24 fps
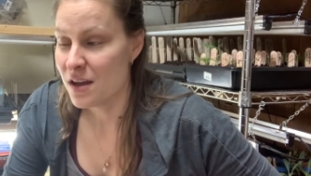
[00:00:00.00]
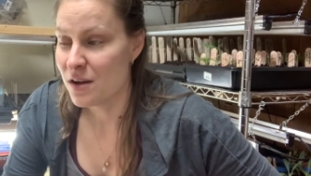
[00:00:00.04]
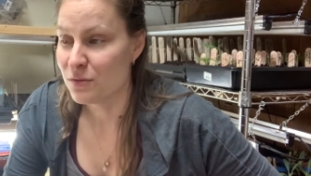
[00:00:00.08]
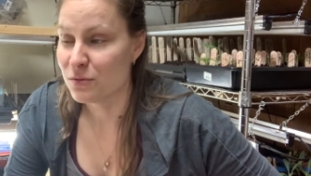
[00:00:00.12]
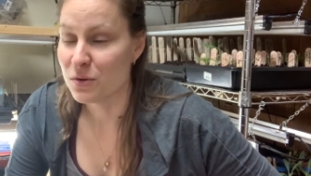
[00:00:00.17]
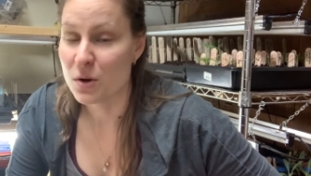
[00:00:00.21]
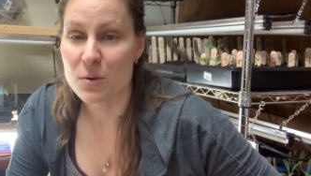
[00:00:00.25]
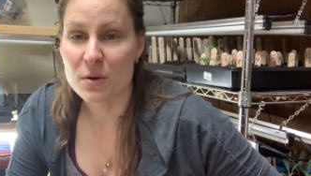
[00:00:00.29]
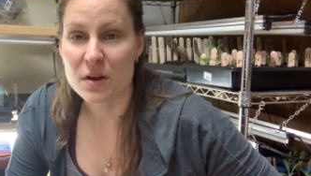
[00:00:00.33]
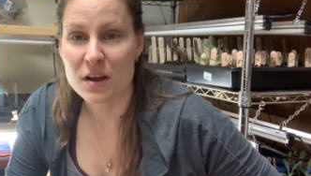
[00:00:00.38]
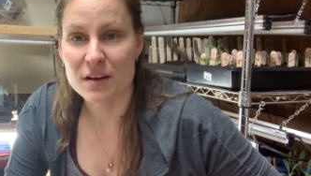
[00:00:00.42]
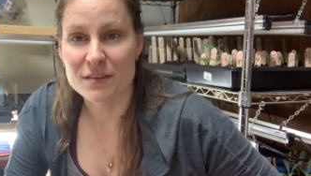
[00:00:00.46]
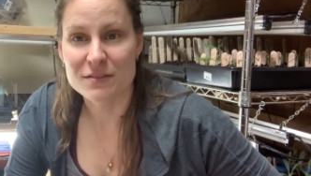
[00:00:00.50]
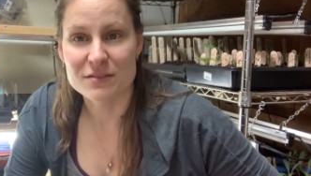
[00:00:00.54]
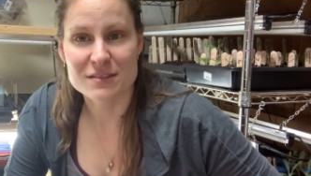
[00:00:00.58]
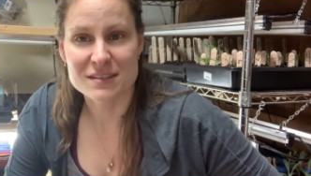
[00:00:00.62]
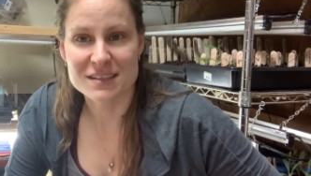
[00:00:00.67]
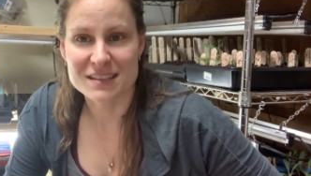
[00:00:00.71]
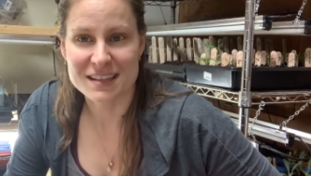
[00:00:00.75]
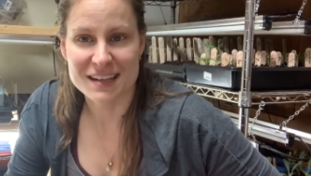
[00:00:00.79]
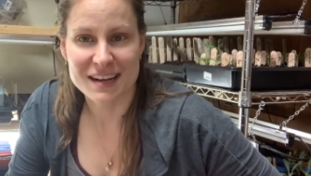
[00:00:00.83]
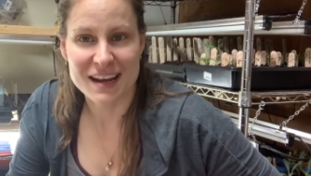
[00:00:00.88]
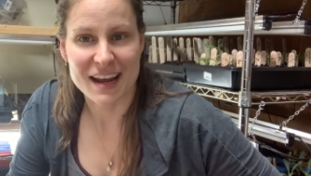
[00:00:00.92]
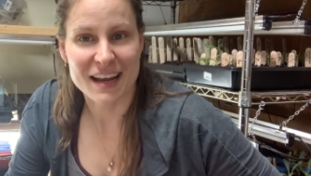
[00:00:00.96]
row
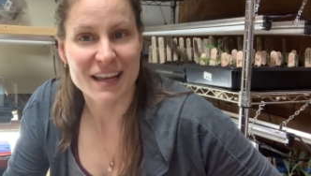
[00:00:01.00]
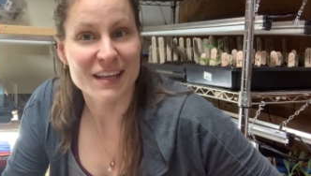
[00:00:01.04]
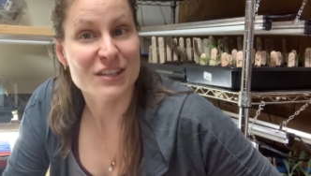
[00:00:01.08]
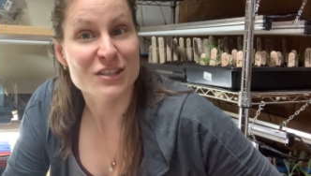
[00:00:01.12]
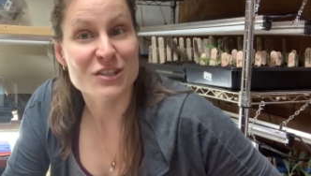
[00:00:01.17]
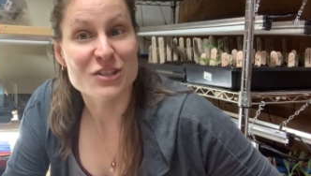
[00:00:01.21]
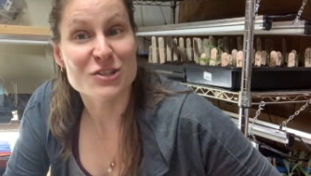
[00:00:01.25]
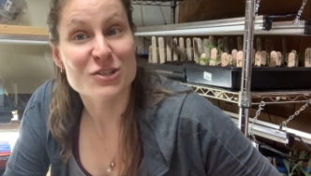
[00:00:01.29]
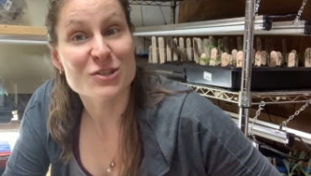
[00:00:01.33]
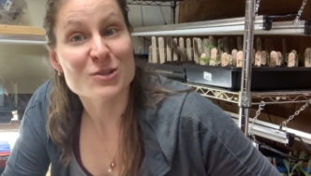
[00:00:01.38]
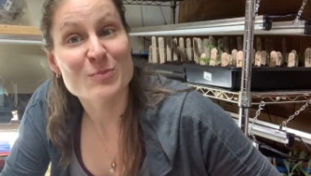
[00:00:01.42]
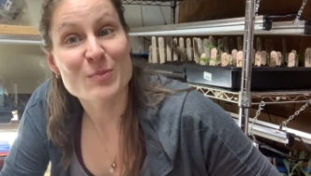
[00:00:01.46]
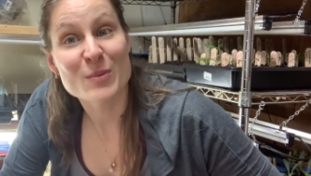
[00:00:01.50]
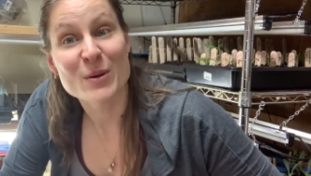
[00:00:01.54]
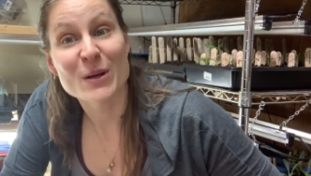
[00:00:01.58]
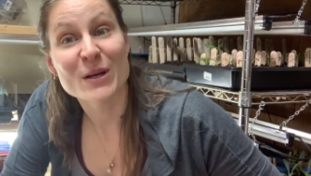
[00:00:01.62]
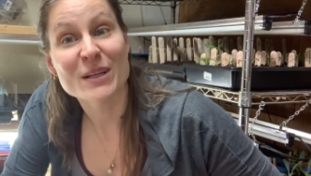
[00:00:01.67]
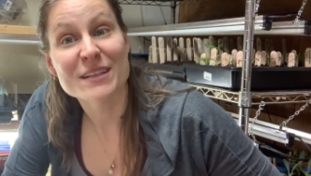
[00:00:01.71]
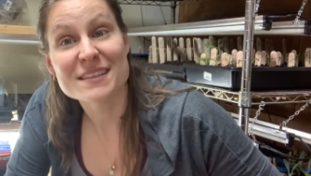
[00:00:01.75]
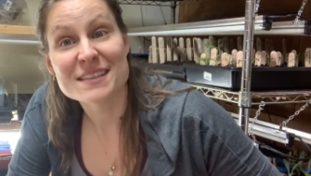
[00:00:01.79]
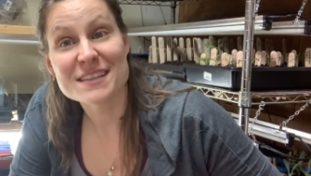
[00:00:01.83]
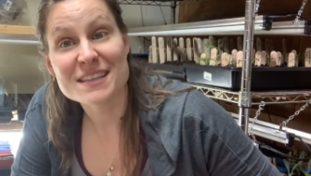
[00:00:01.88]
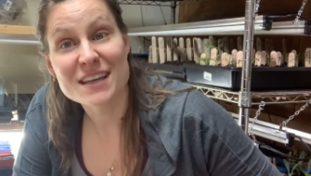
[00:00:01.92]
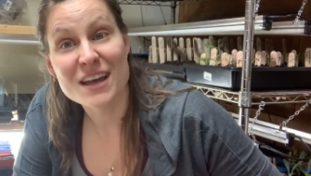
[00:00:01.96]
covers that I can just
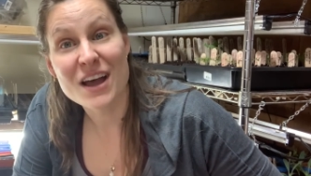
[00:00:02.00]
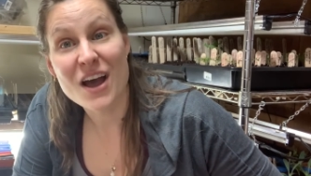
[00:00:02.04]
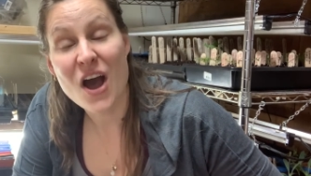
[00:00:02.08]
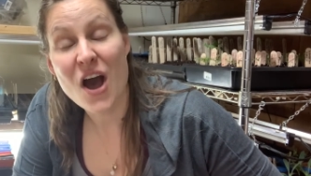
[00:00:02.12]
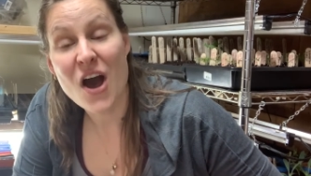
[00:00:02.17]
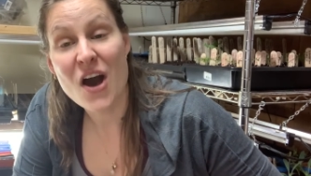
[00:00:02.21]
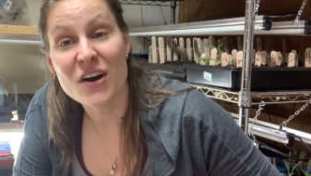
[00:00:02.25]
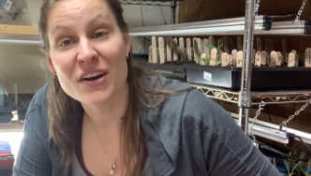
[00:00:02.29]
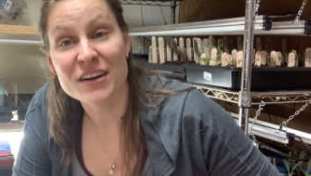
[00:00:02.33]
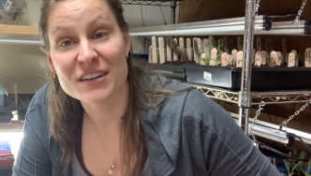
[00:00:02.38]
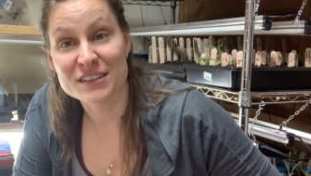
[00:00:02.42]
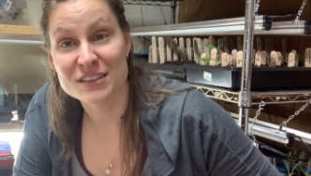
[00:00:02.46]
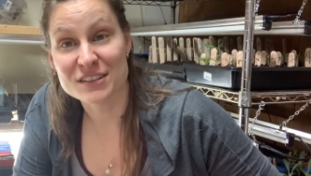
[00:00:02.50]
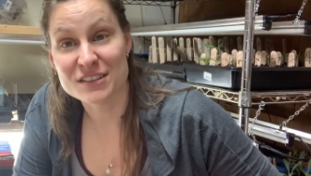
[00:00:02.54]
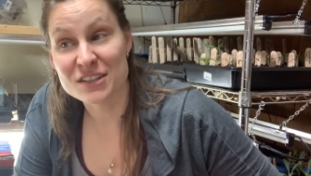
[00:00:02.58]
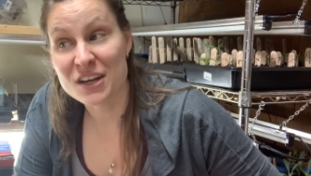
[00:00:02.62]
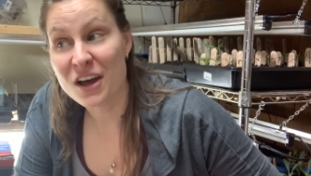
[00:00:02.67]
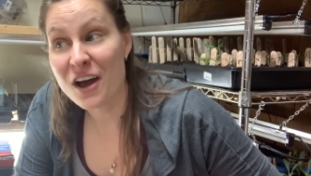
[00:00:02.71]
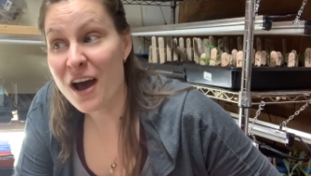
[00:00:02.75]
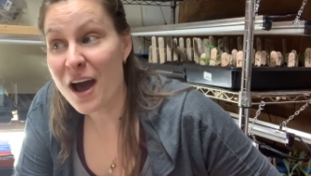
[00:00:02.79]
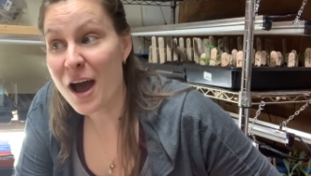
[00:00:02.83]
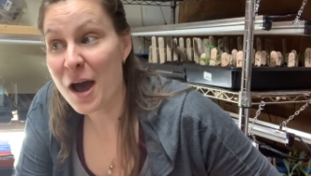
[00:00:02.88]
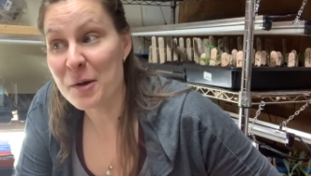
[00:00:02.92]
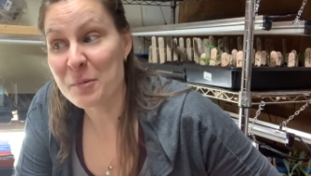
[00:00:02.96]
put on
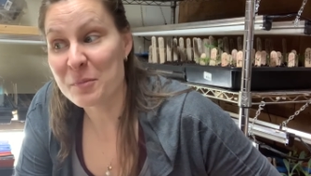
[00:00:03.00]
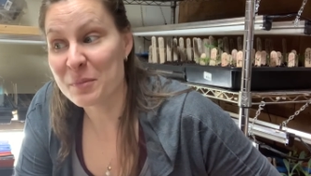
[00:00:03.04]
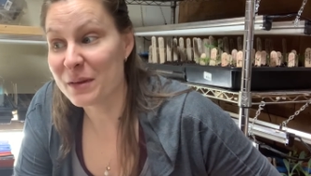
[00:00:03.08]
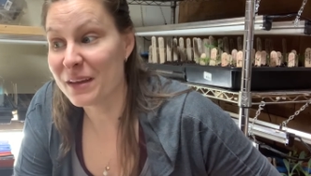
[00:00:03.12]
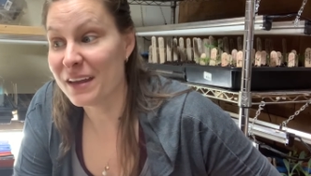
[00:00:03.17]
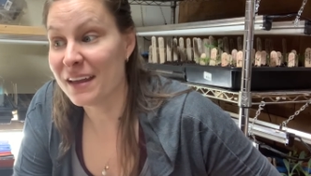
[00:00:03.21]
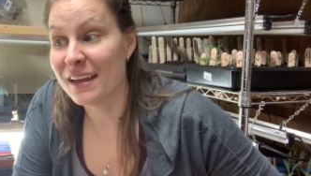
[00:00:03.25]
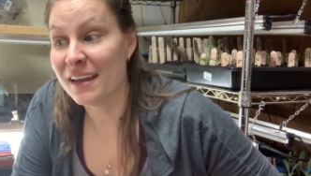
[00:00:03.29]
top